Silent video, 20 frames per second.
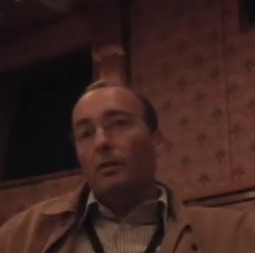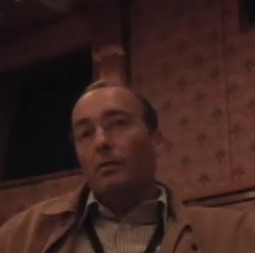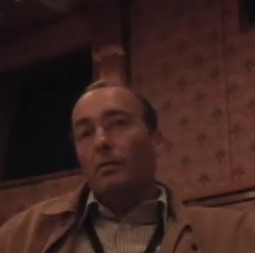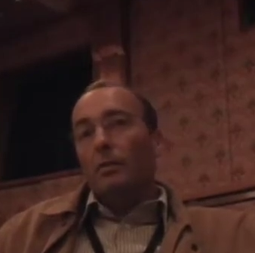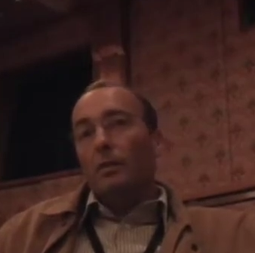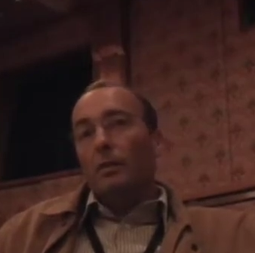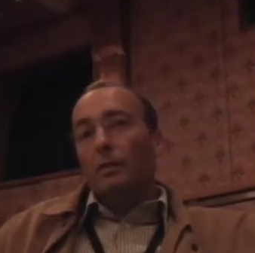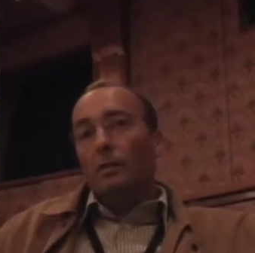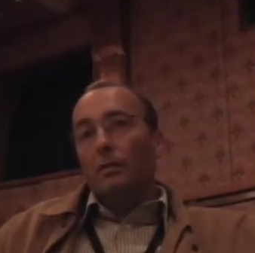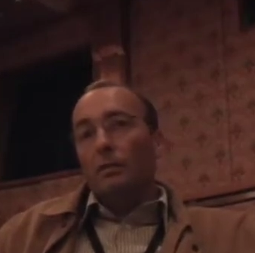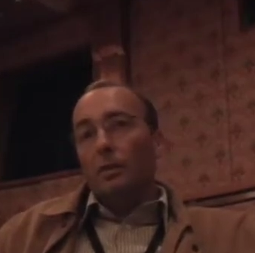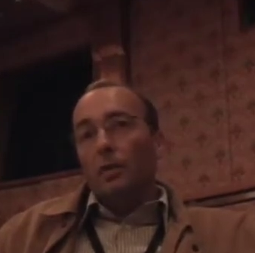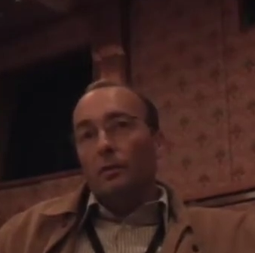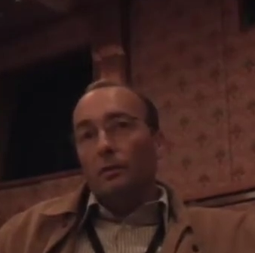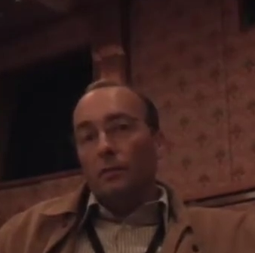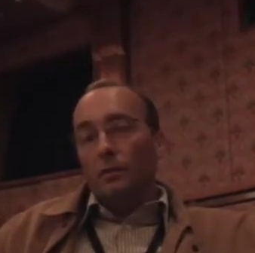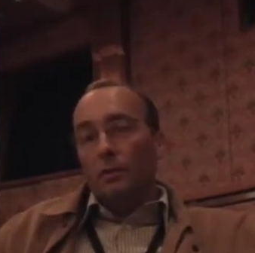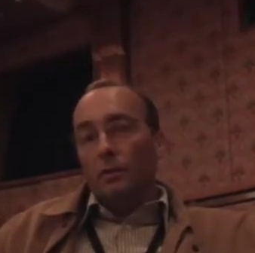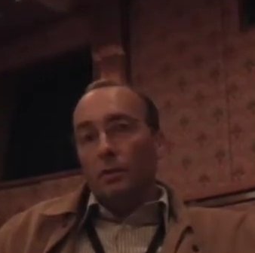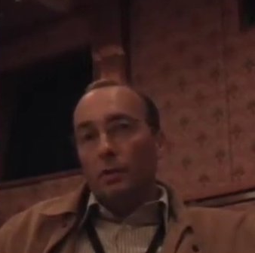So
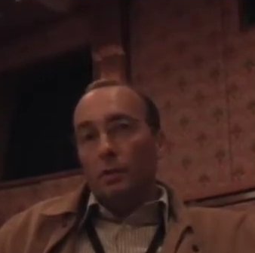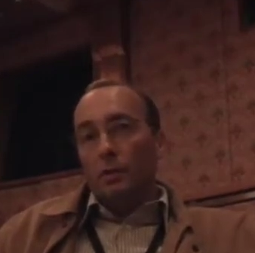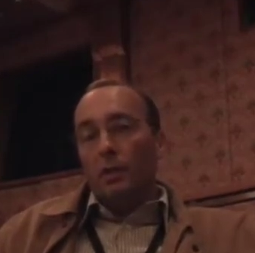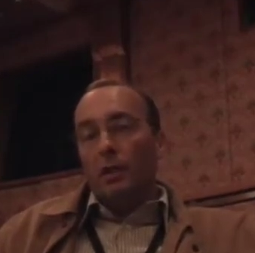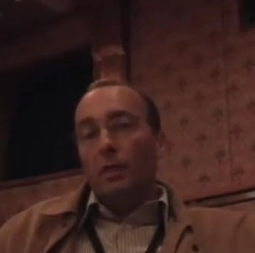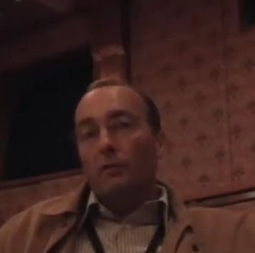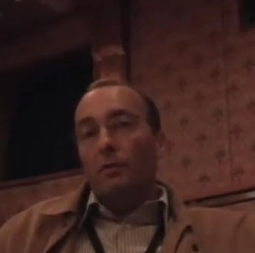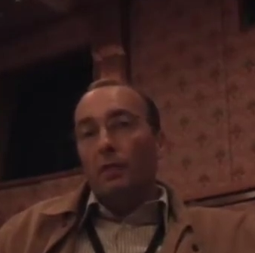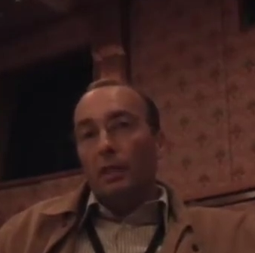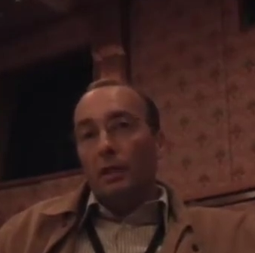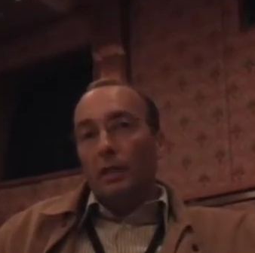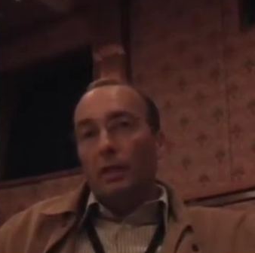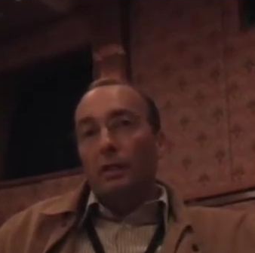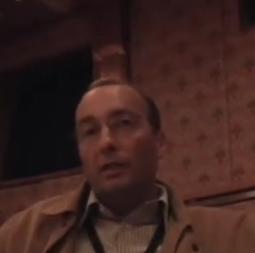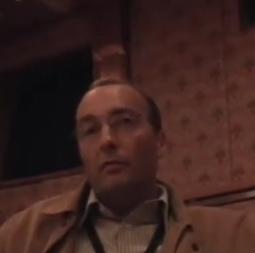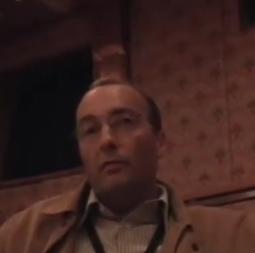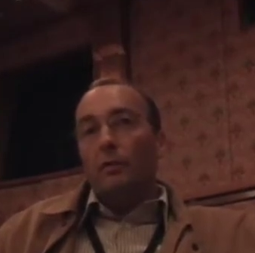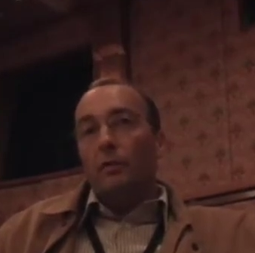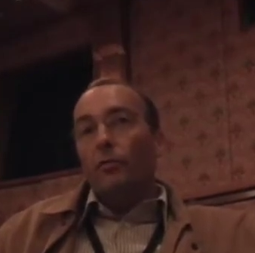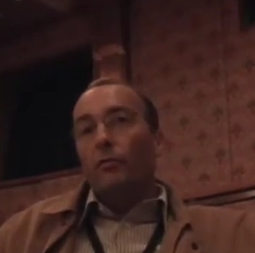if you're doing a
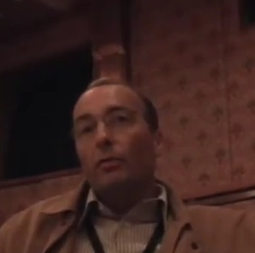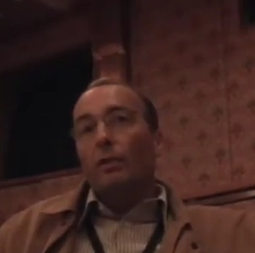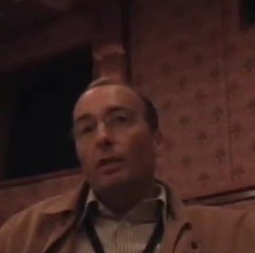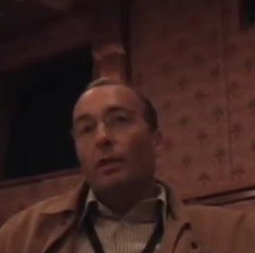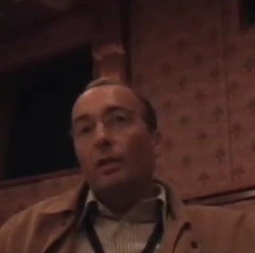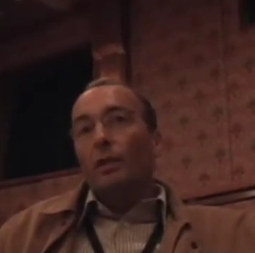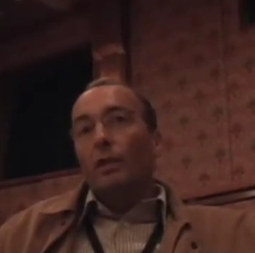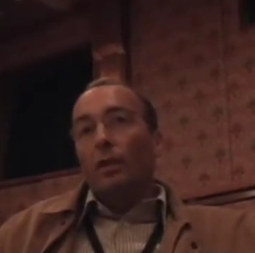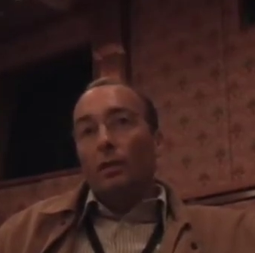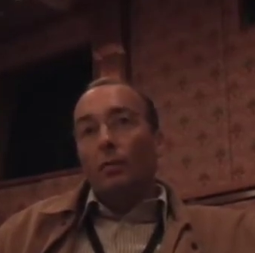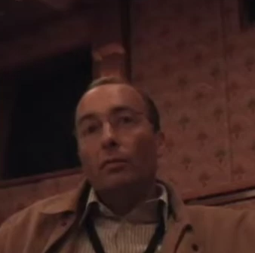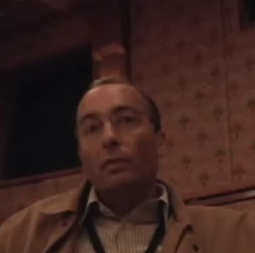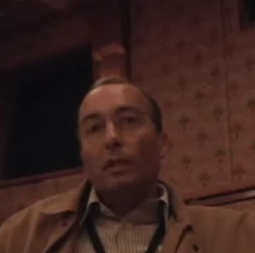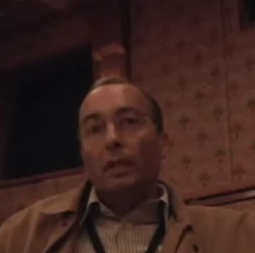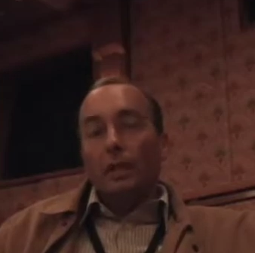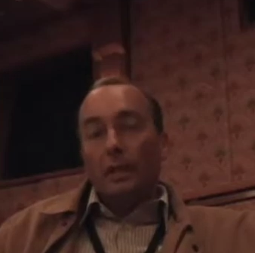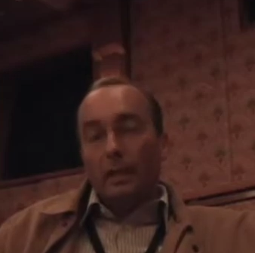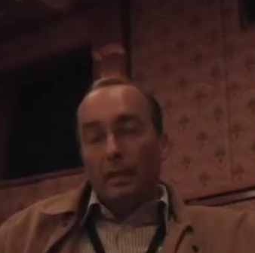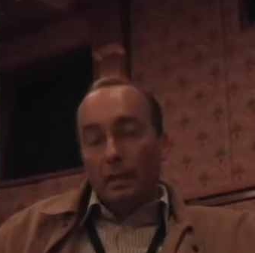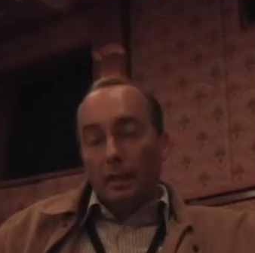release for 3D
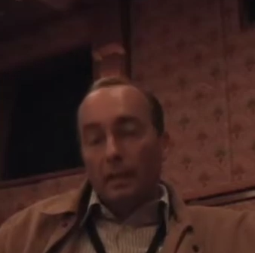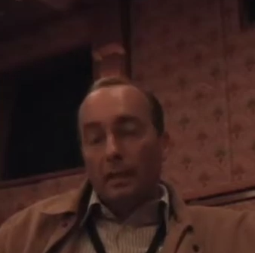only,